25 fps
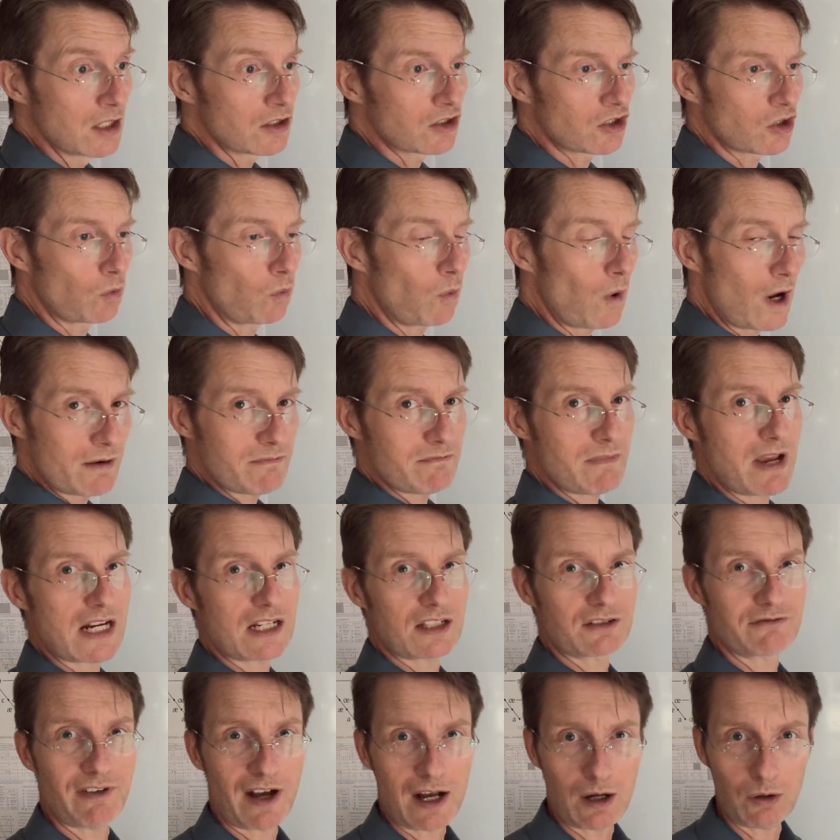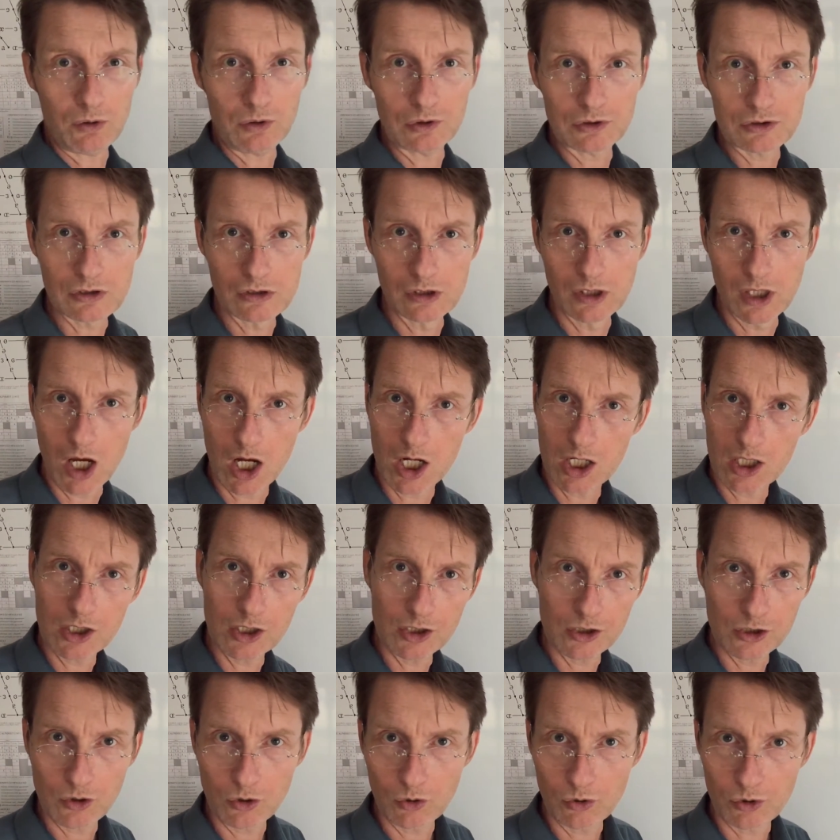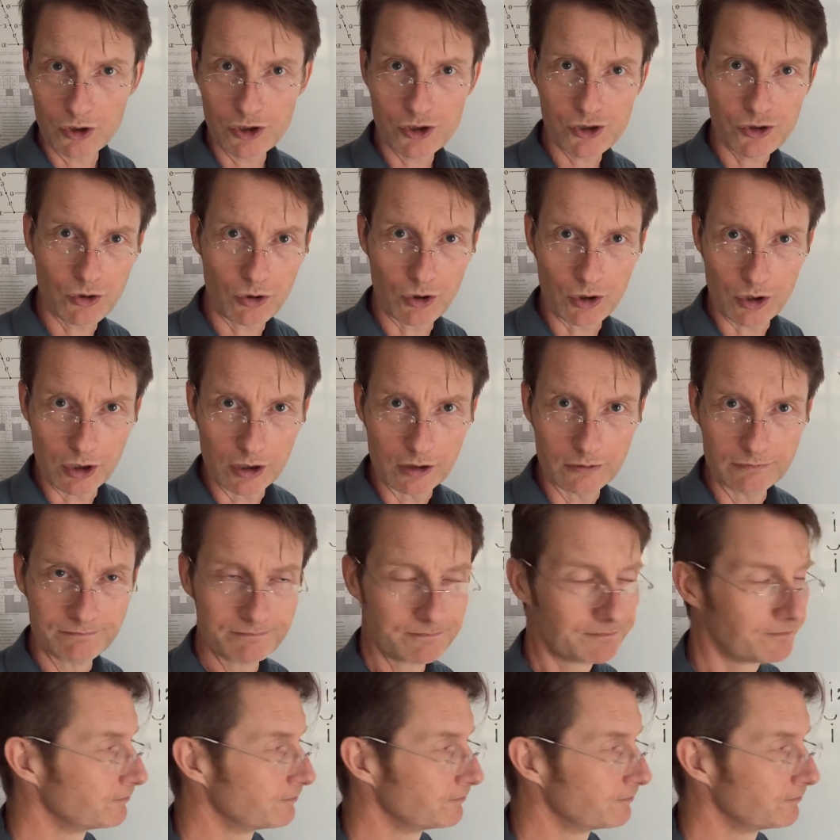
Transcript: So what makes vowels longer or shorter?